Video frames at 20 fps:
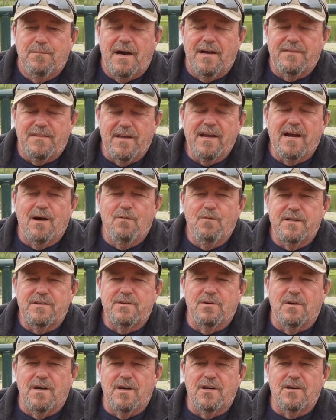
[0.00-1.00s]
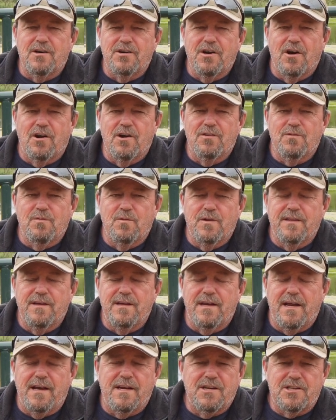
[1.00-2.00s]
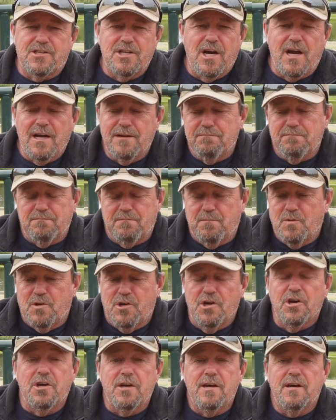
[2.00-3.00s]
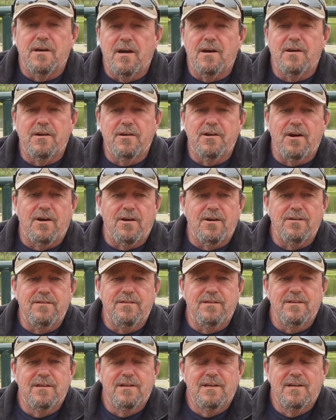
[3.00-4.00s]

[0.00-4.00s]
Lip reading: I think I went to 100 yards with it, and it shot good at 100 yards.